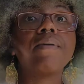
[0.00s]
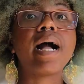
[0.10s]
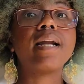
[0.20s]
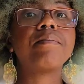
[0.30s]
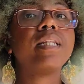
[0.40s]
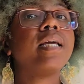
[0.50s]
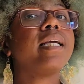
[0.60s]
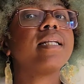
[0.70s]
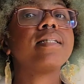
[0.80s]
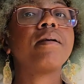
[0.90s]
adamantly
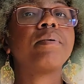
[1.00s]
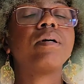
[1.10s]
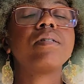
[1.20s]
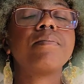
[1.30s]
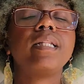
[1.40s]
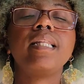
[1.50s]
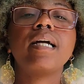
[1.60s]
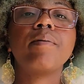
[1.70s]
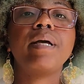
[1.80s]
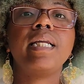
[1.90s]
against it, but ultimately their
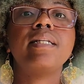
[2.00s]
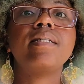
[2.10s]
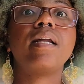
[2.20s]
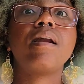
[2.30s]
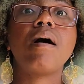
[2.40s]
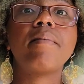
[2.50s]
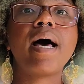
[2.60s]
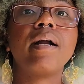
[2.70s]
opinions did not matter,